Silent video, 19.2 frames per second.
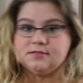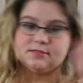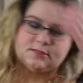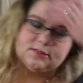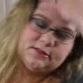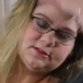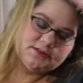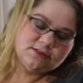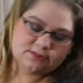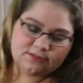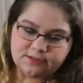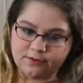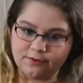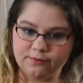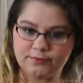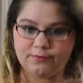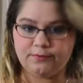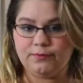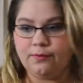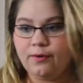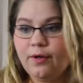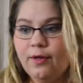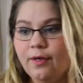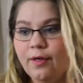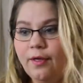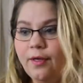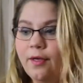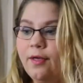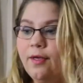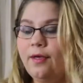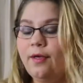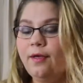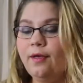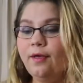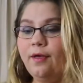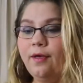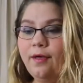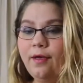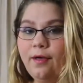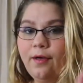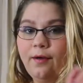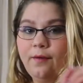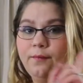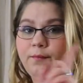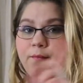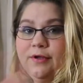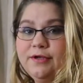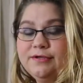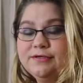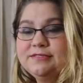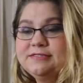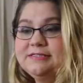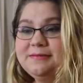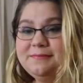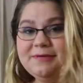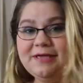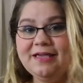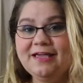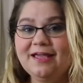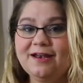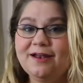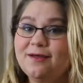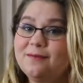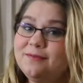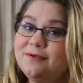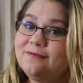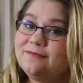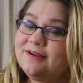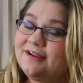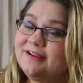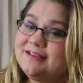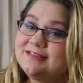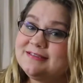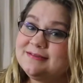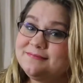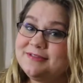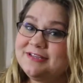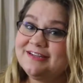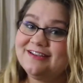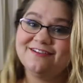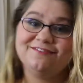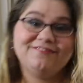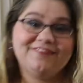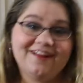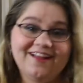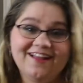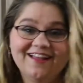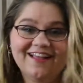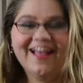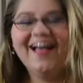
So when you see me again, I'll be wearing something different.